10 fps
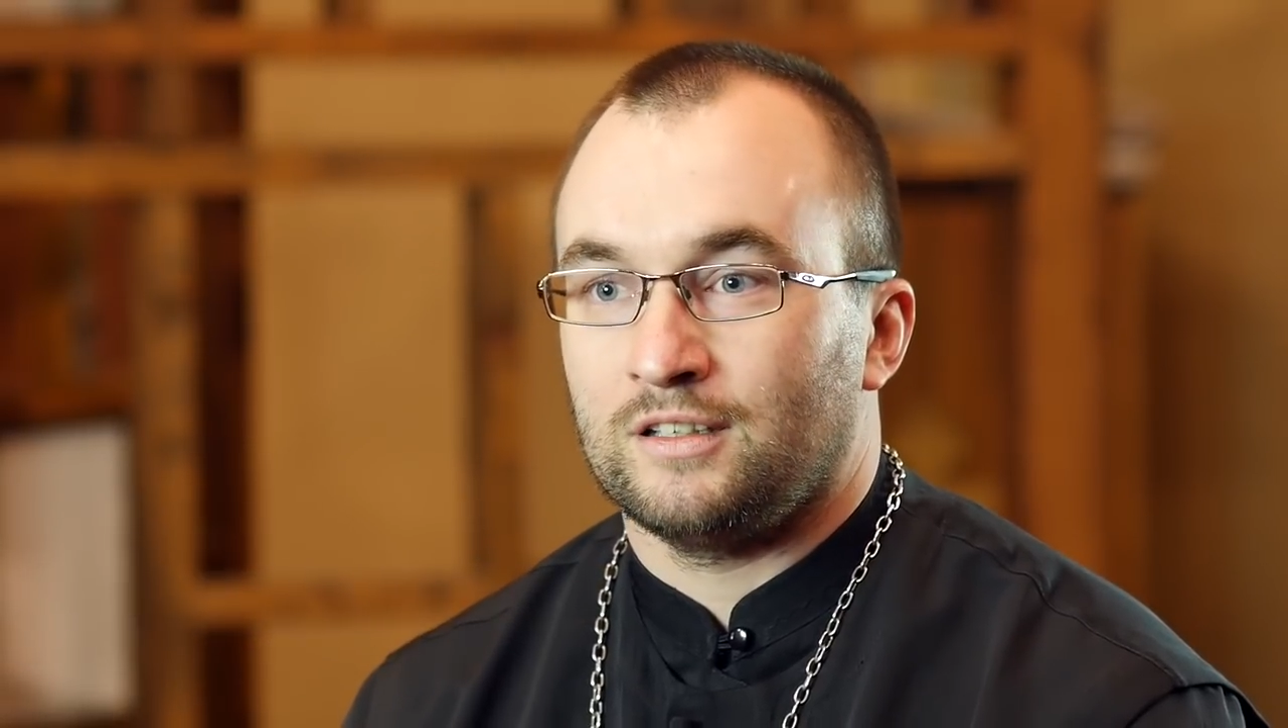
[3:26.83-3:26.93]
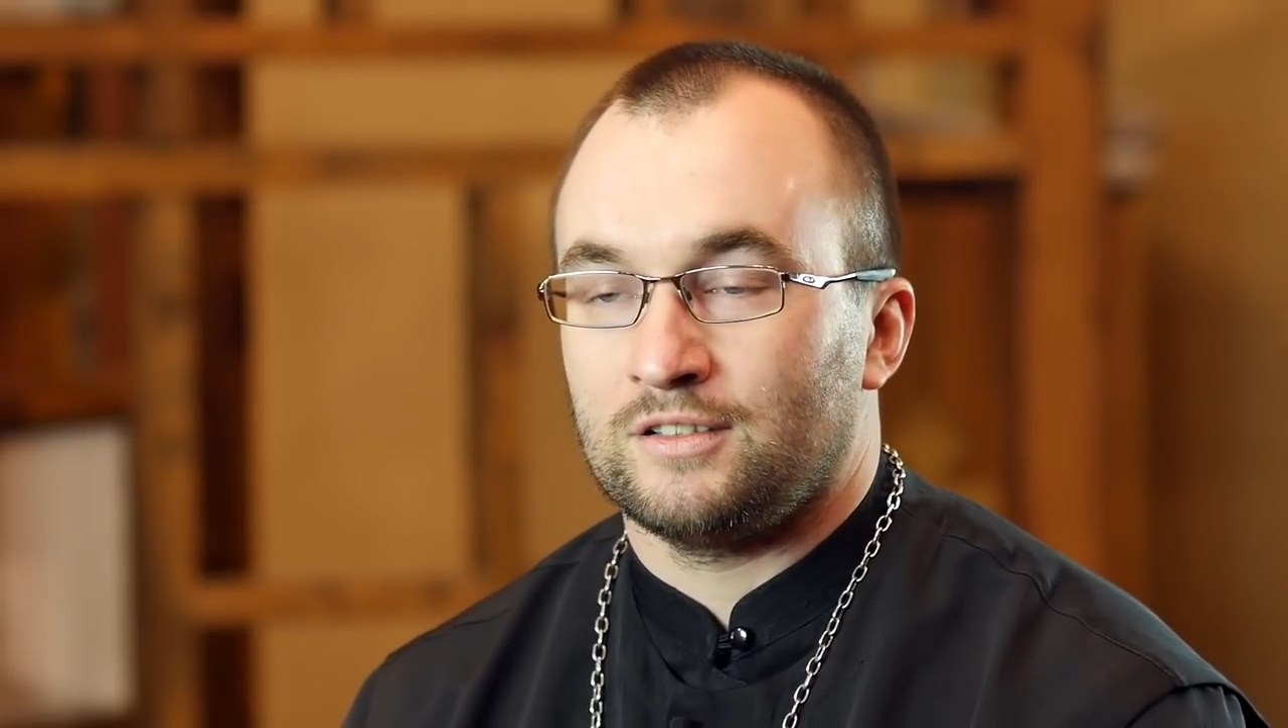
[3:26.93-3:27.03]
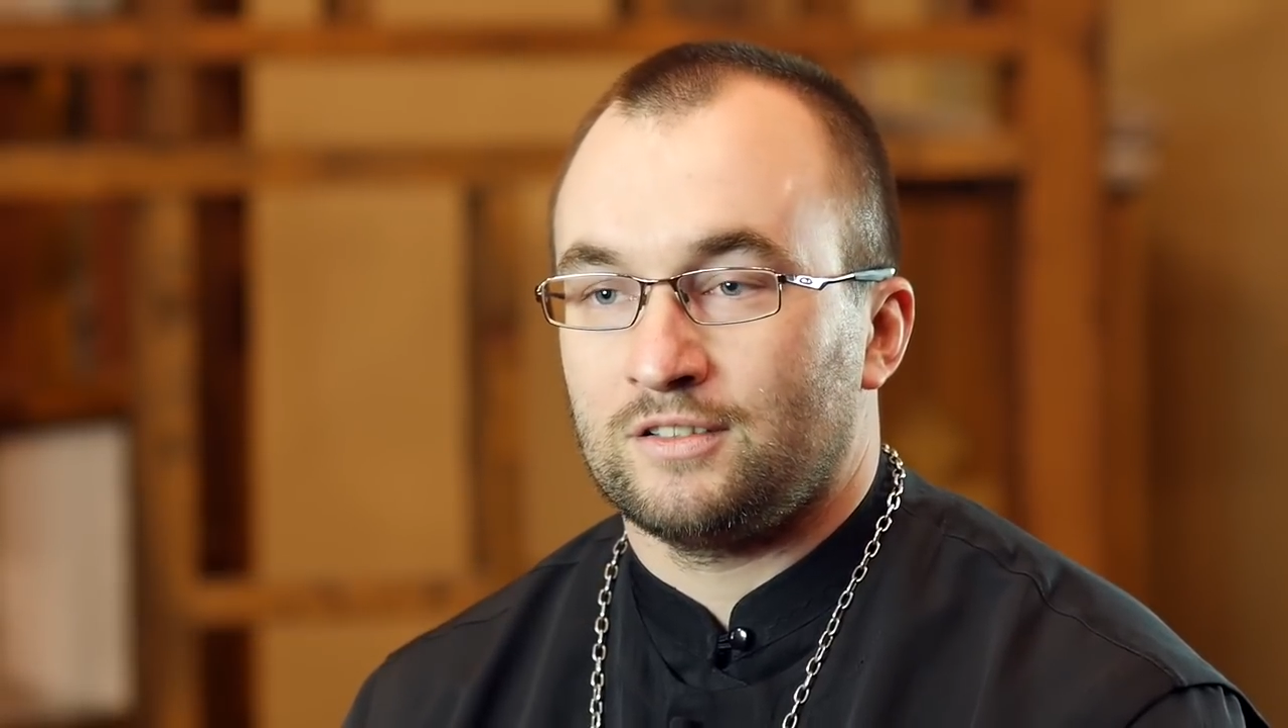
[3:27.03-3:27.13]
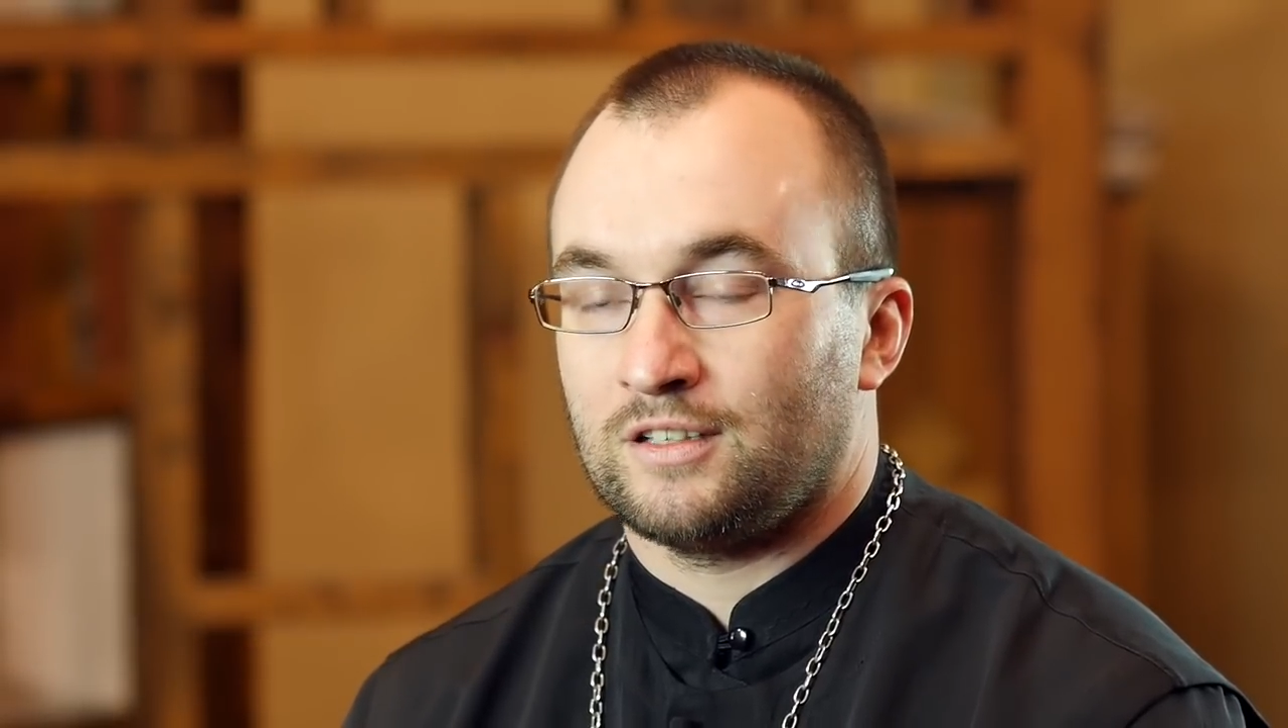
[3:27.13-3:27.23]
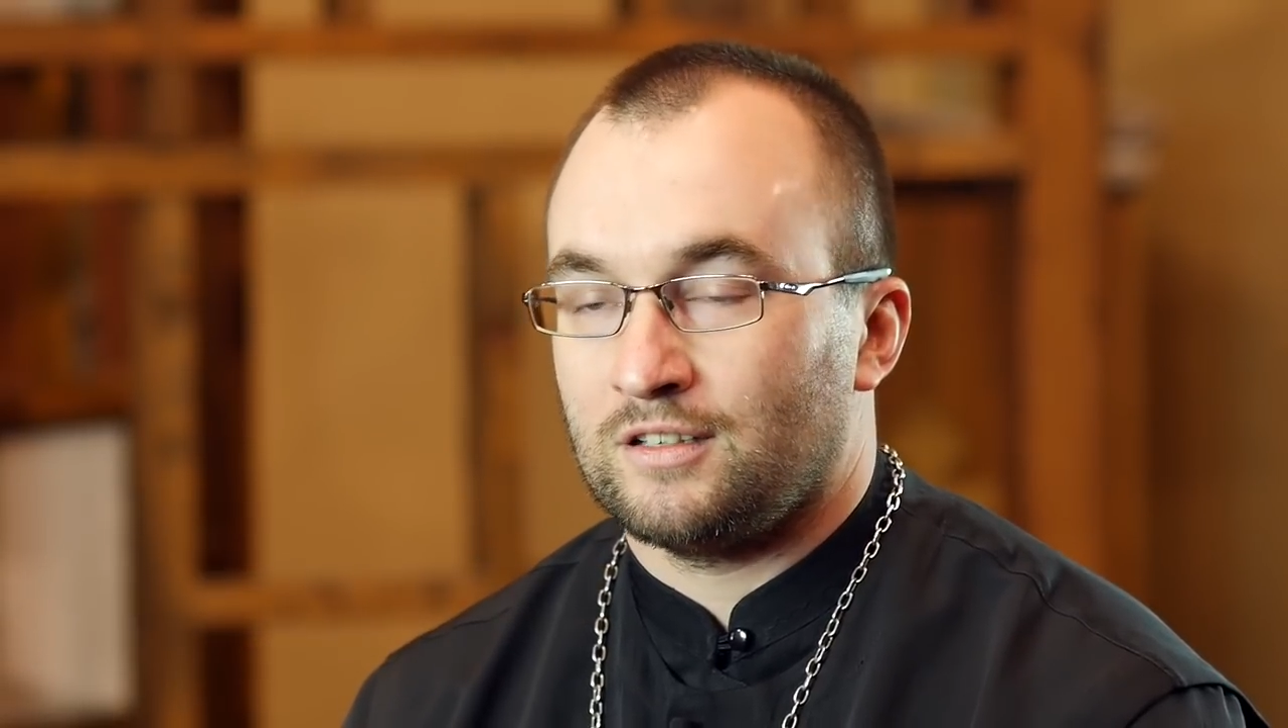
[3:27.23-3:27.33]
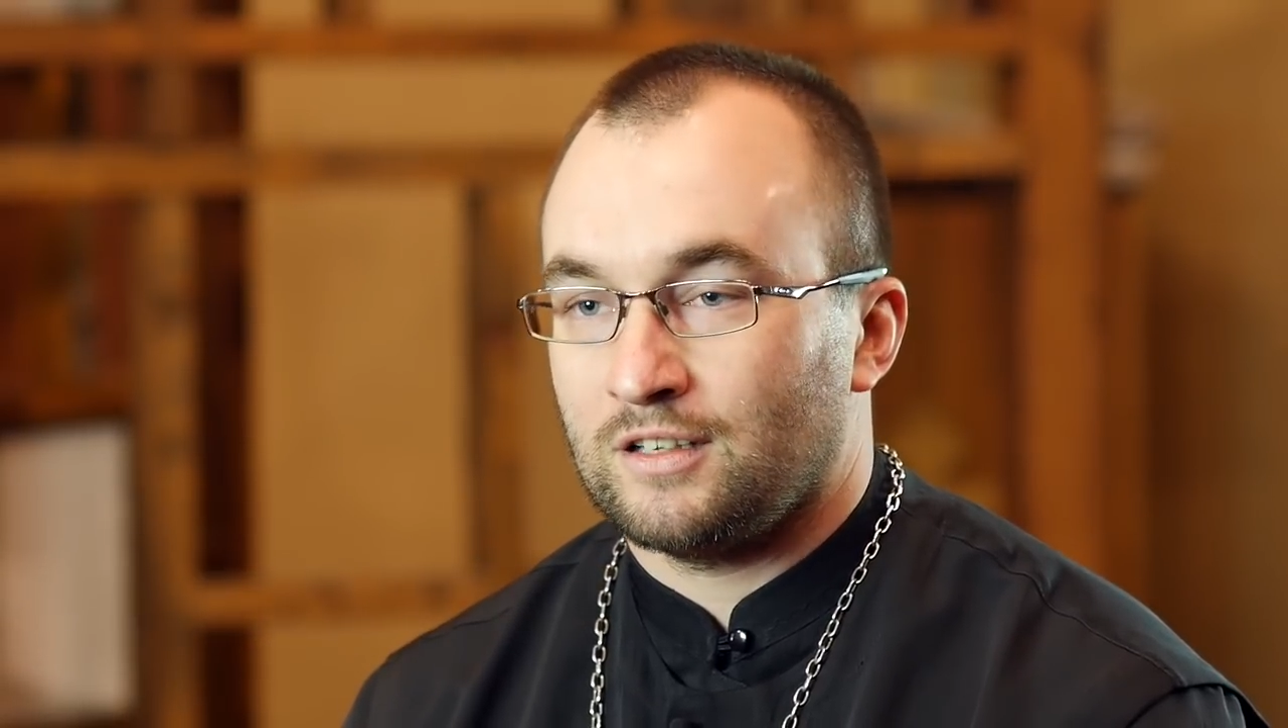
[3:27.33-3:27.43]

and St.